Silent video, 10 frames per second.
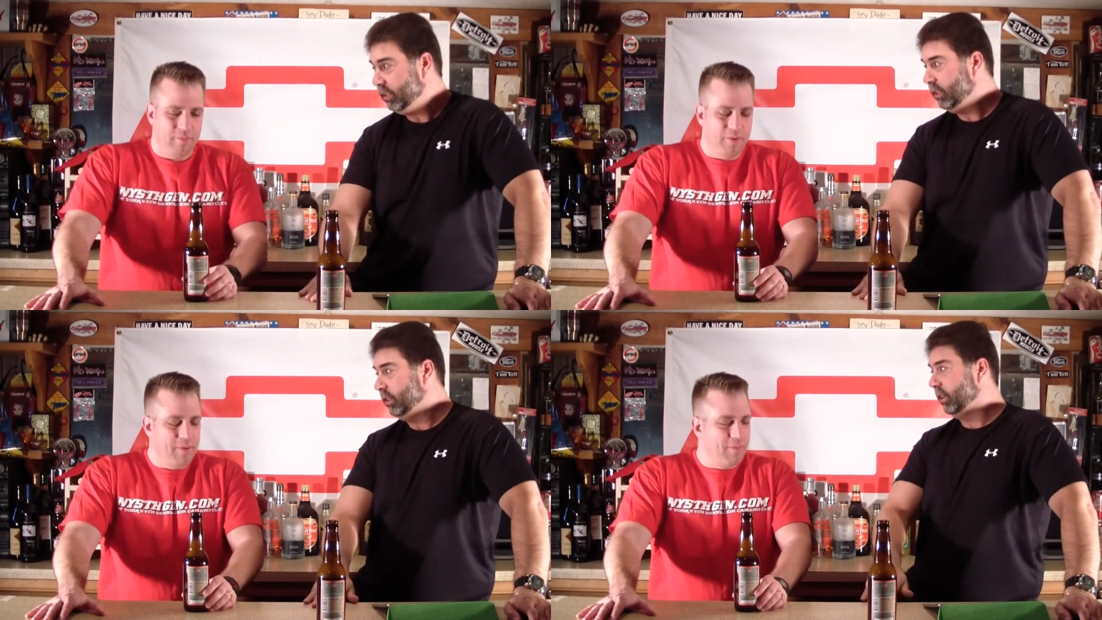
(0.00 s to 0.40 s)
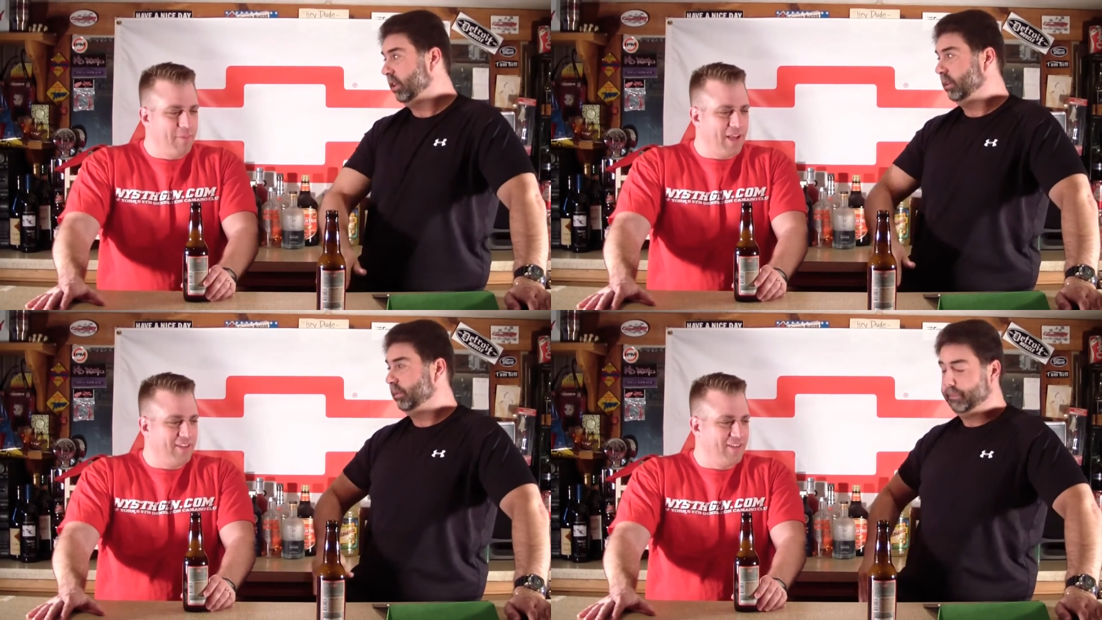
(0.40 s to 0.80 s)
Speaker 1: But
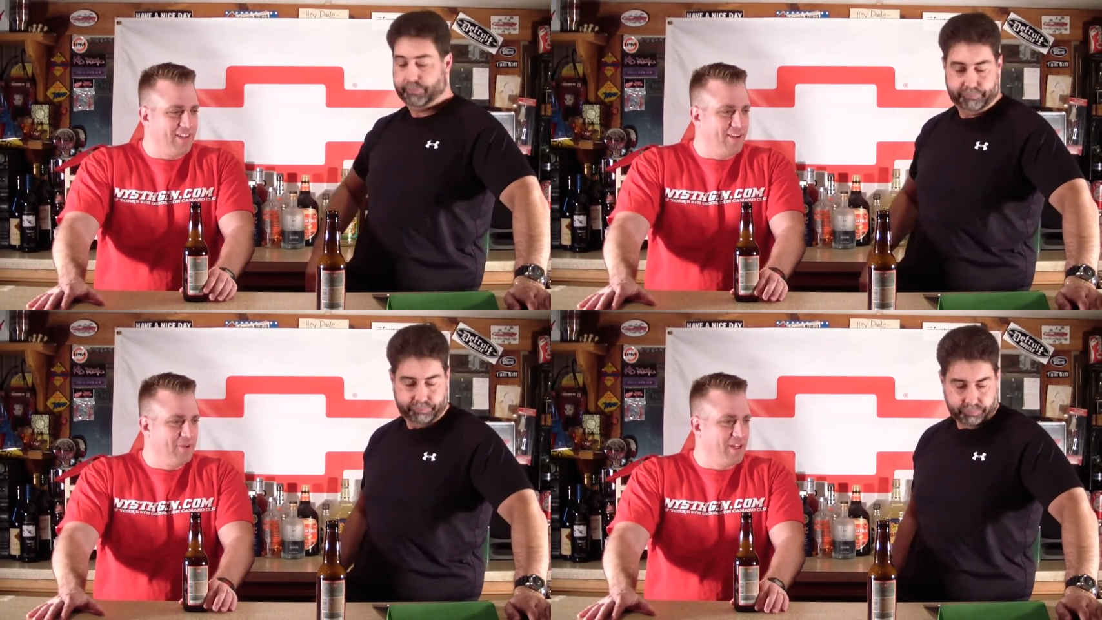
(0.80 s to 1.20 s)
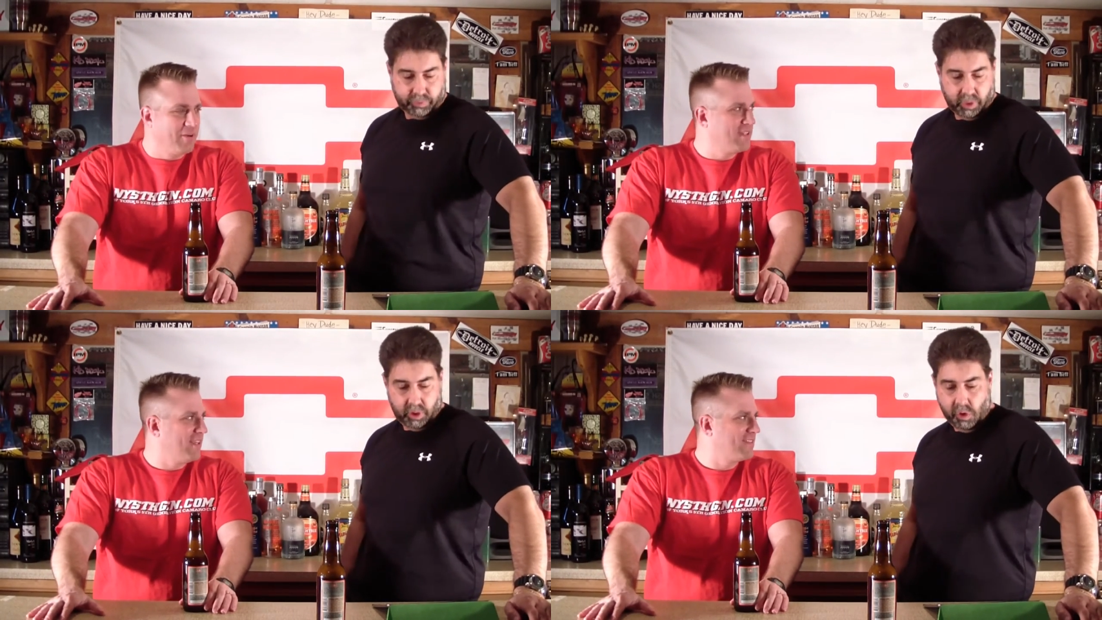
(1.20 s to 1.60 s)
remember back in the day when
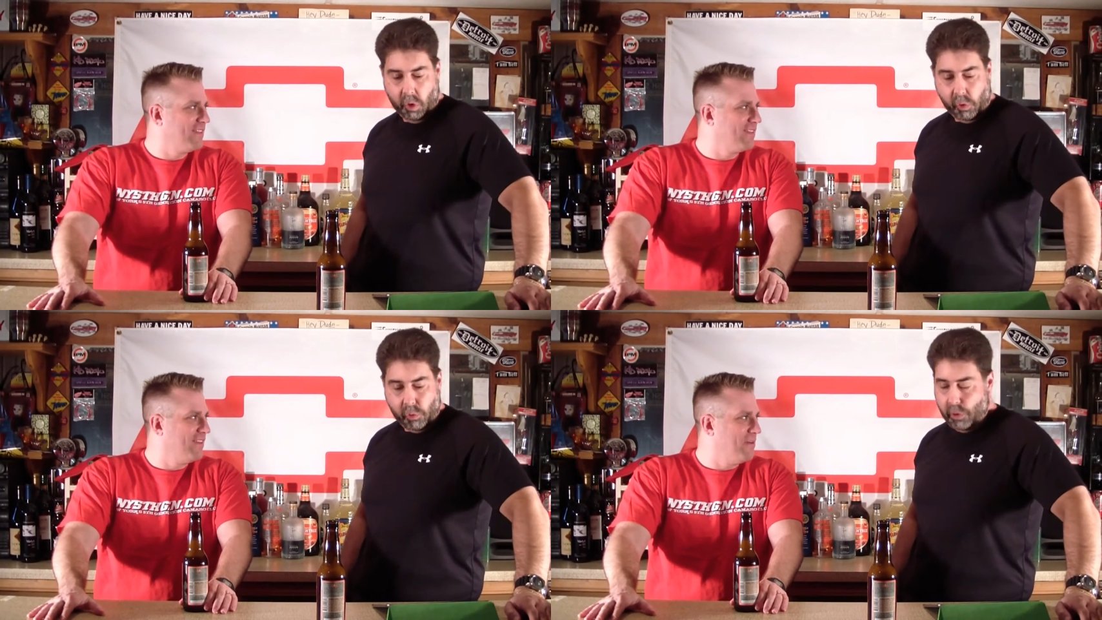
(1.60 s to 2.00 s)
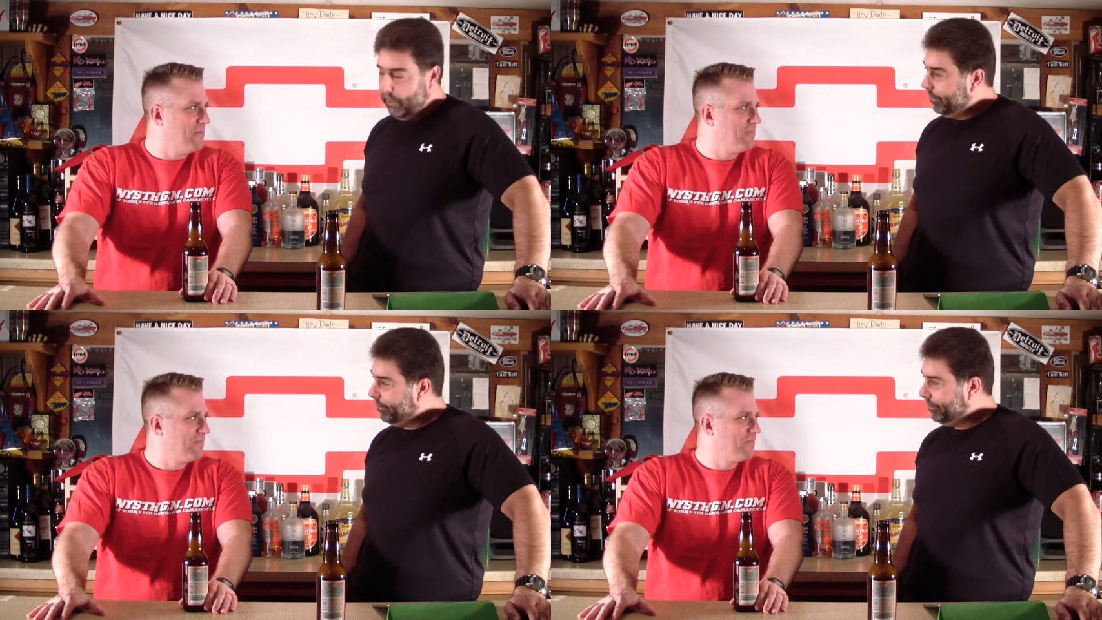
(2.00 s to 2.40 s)
they were testing
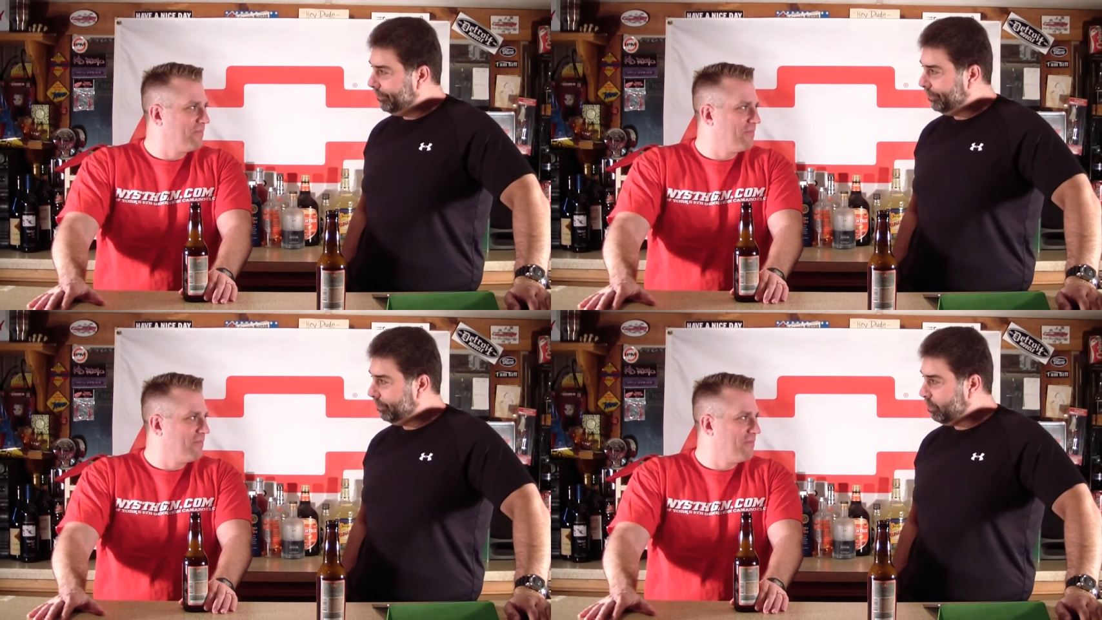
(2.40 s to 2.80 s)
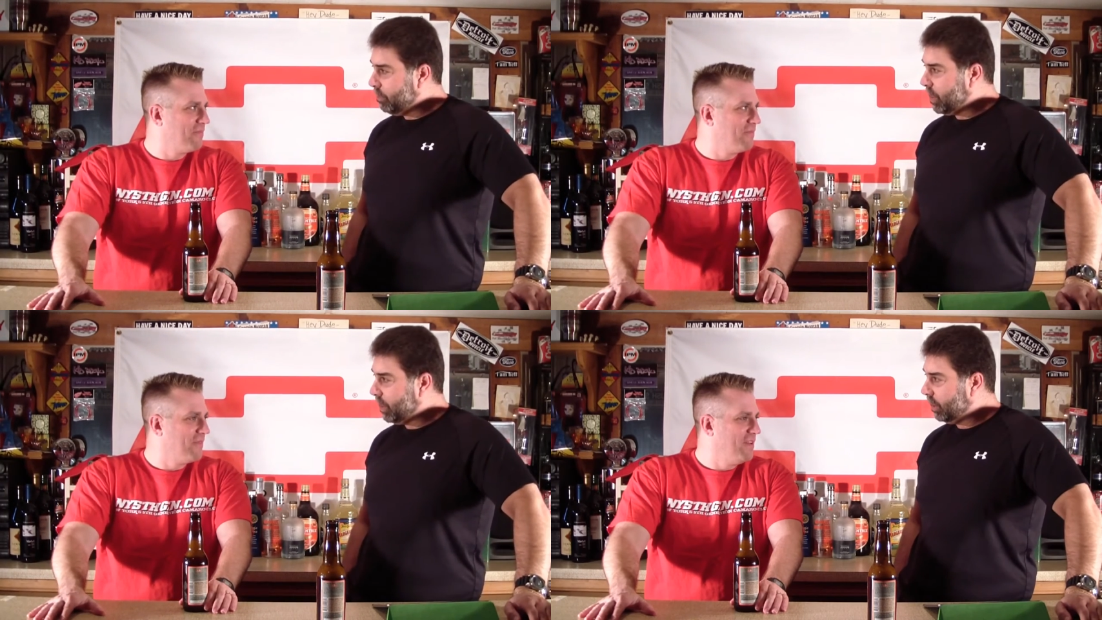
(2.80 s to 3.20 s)
um,
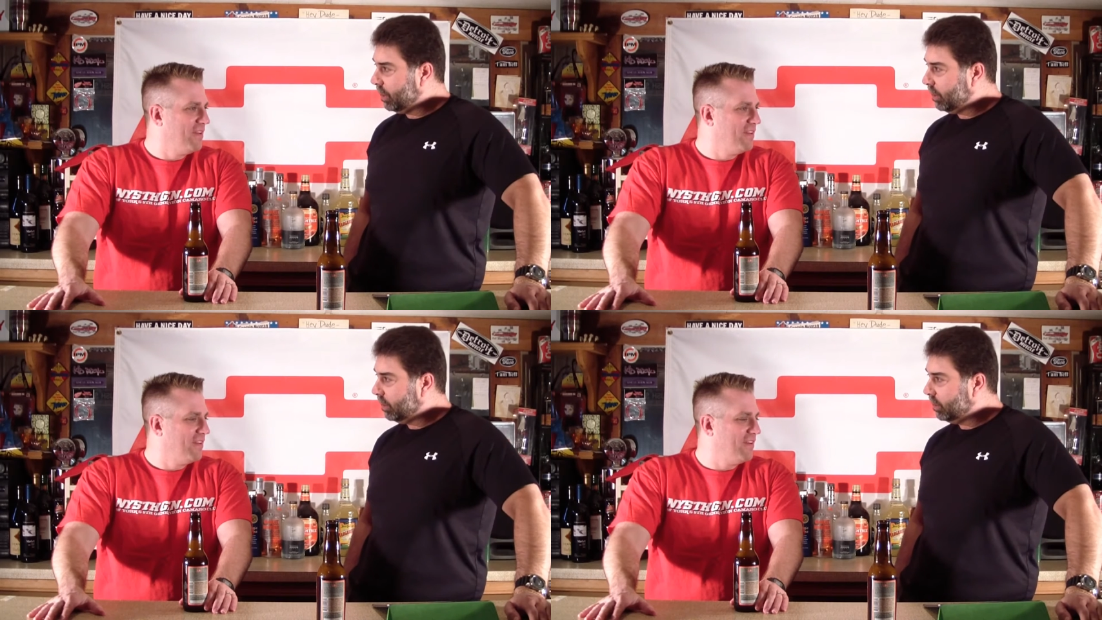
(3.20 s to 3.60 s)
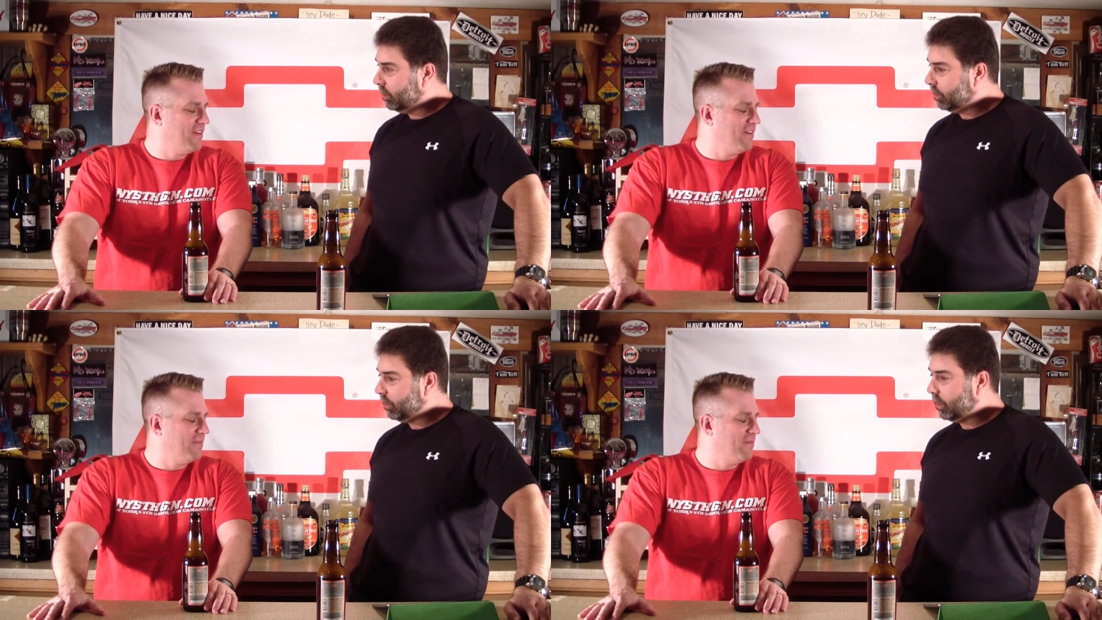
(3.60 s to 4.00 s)

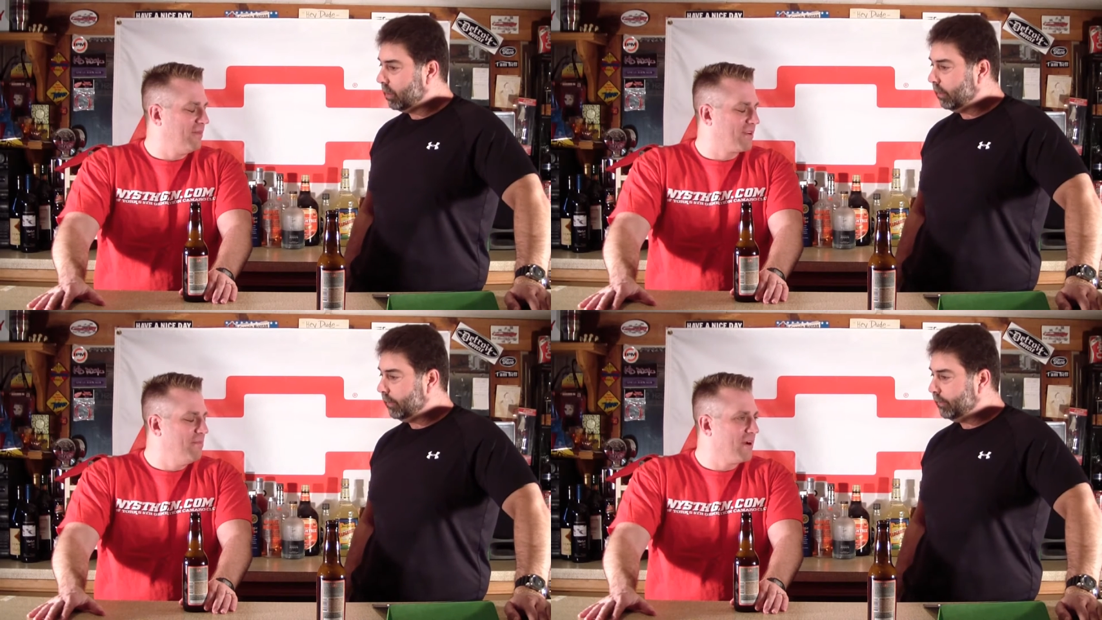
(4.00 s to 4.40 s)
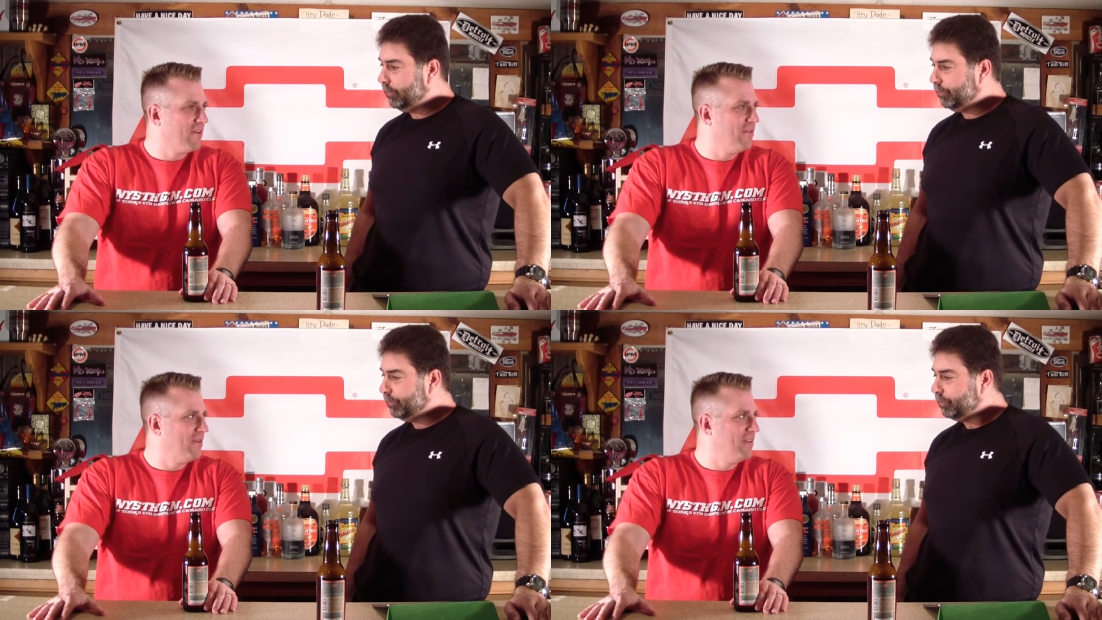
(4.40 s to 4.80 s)
um, a
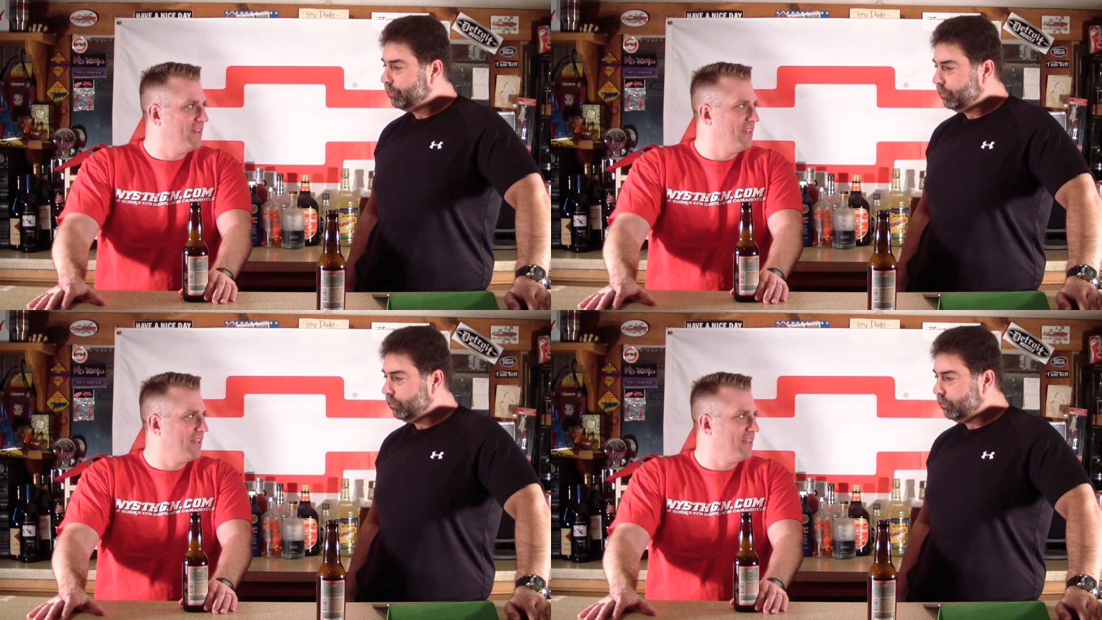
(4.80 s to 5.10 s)
Camaro and